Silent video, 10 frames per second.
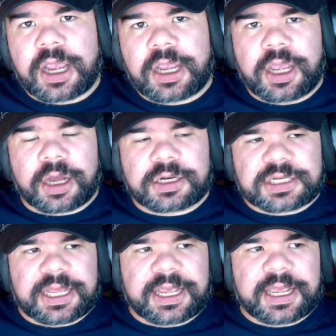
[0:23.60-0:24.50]

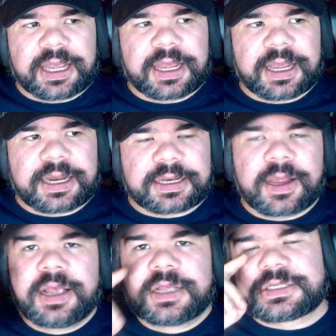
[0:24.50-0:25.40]
Gauntlet.
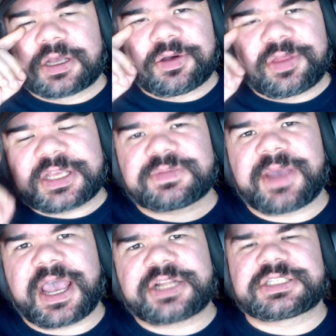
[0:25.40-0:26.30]
So this
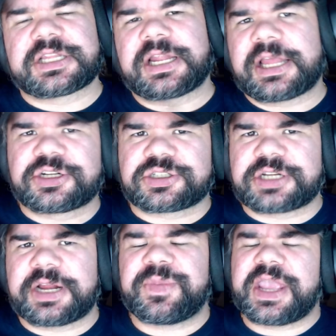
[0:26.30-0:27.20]
match is a little
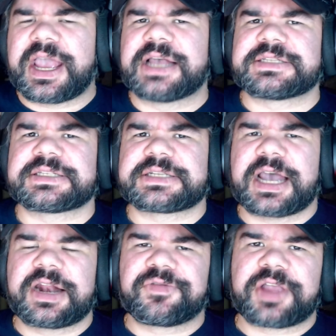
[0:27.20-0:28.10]
interesting as it's
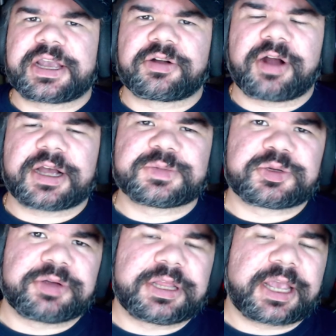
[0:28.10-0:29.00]
kind of like a cross
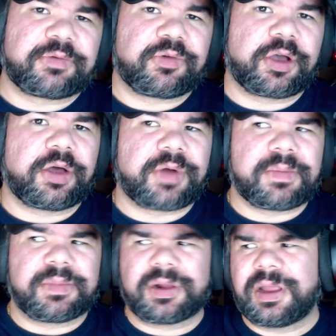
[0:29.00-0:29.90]
between like a Royal
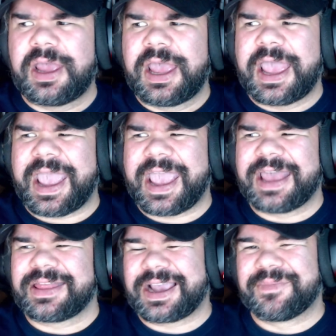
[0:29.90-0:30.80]
Rumble
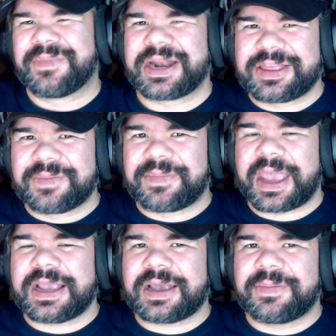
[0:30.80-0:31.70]
and like a Money in the
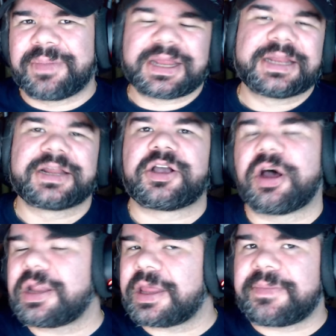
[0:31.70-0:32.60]
Bank, but in a
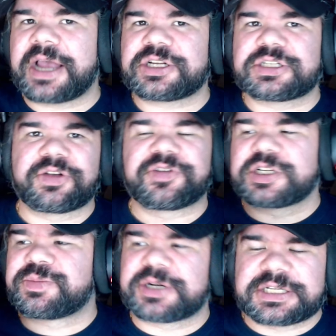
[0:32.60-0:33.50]
gauntlet match. So
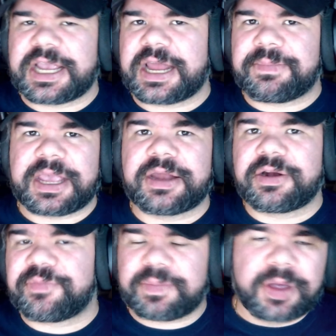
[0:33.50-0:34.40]
first person to get a pin
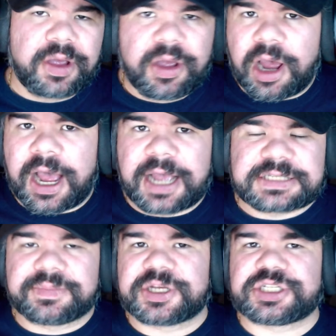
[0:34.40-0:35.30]
or uh,
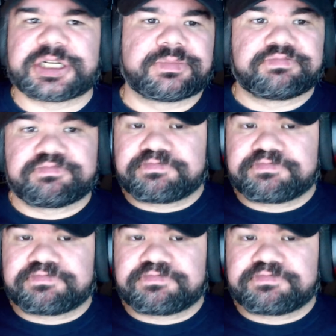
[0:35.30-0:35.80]
submission